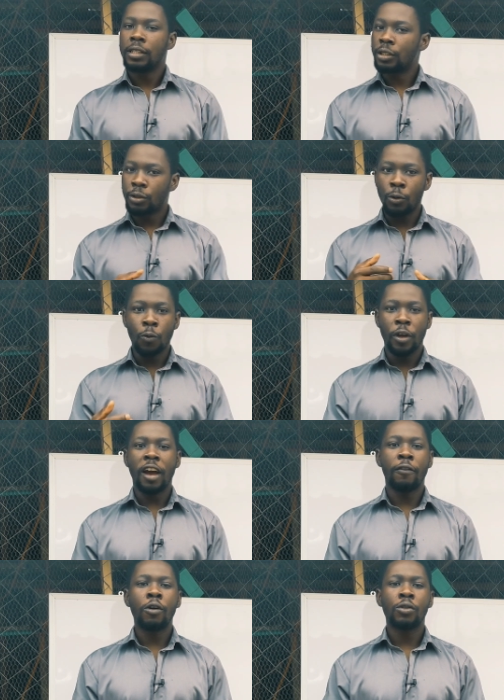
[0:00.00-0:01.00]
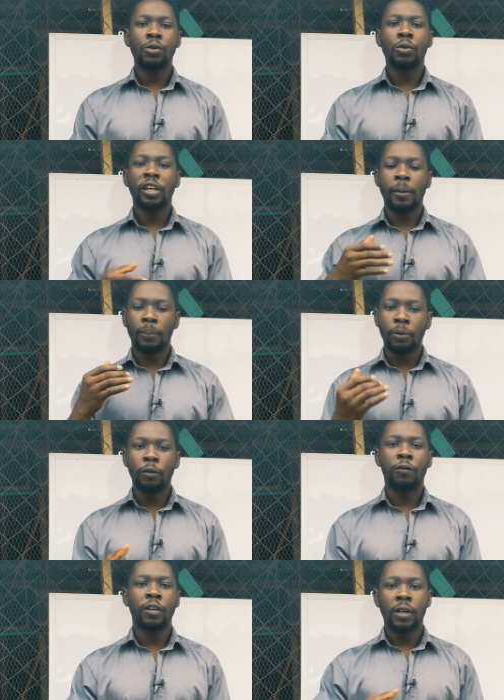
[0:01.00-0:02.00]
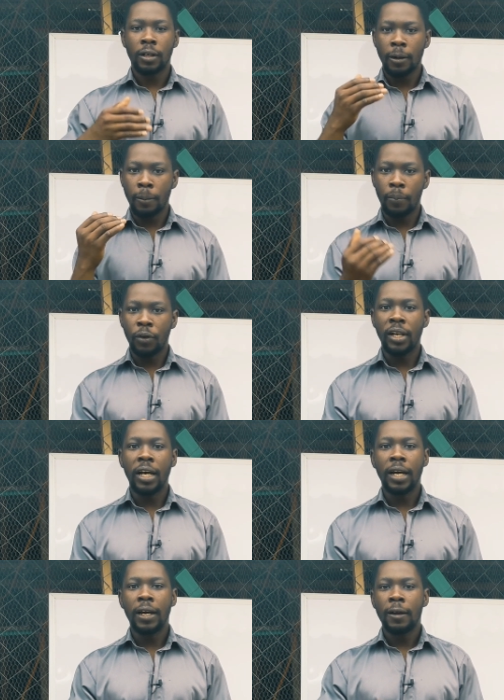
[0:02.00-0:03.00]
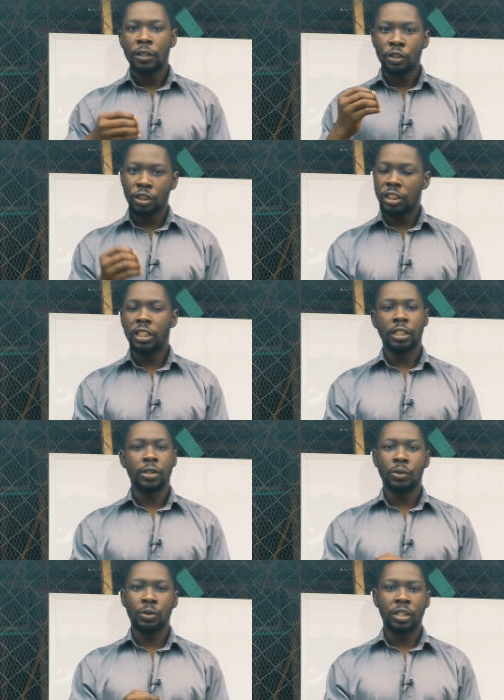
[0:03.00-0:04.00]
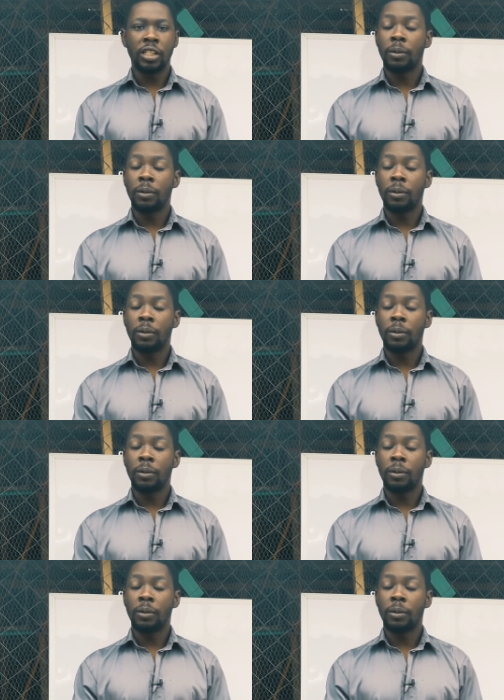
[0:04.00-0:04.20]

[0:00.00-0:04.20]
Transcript: So we have also improved the broiler chicken today.